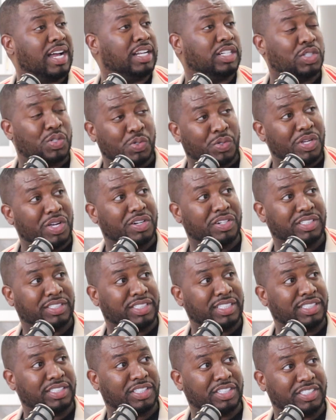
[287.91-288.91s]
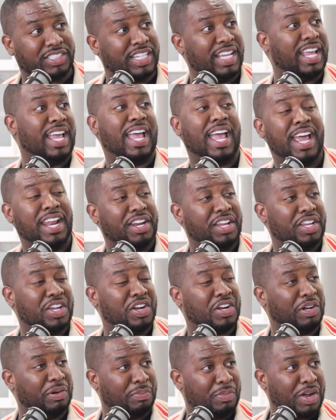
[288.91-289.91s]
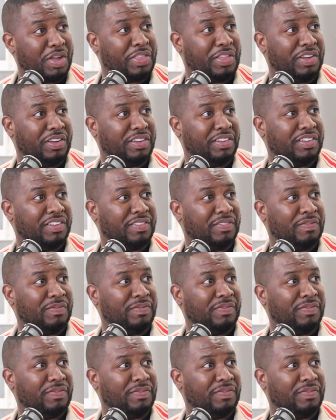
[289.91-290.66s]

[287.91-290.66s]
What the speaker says: I got 2 younger sisters and a younger brother.